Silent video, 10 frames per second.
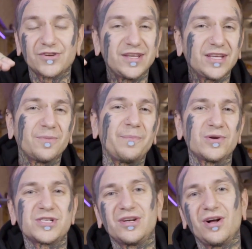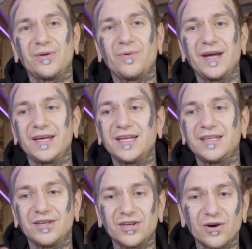Try not to push it all the way
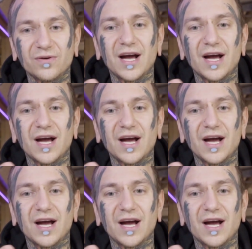in, you know,